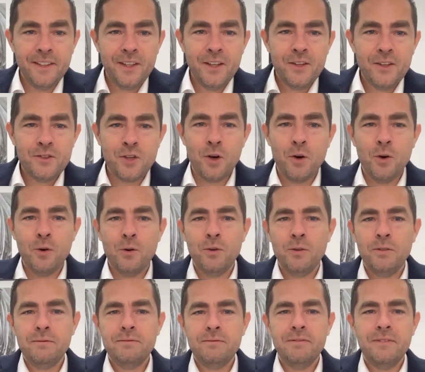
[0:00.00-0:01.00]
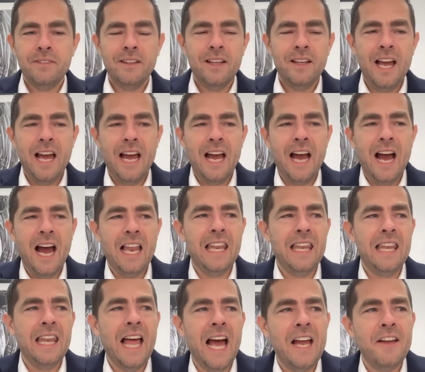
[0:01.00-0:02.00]
So a
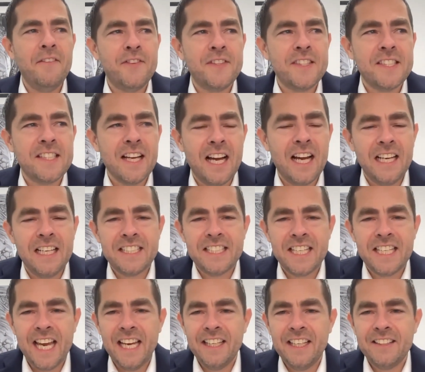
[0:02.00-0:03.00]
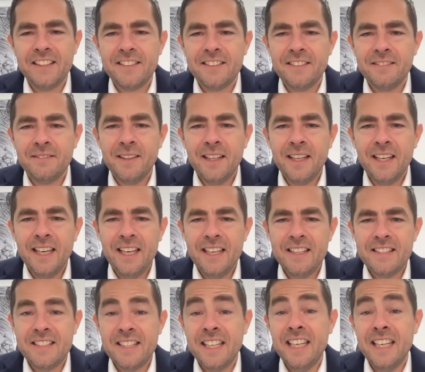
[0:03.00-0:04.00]
lifestyle change
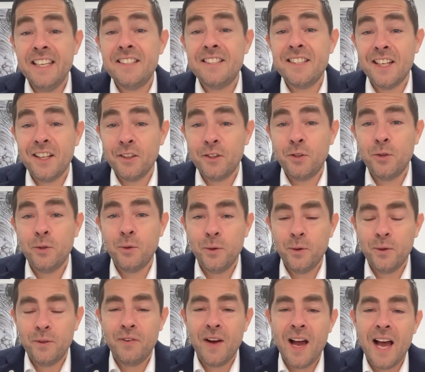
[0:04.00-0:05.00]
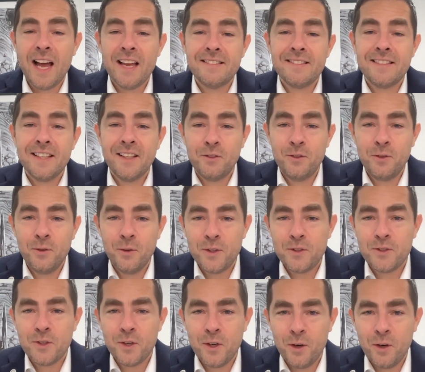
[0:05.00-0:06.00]
is easier to do it fast than to do it
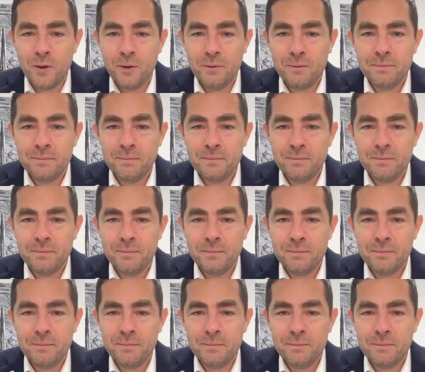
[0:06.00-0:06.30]
slow.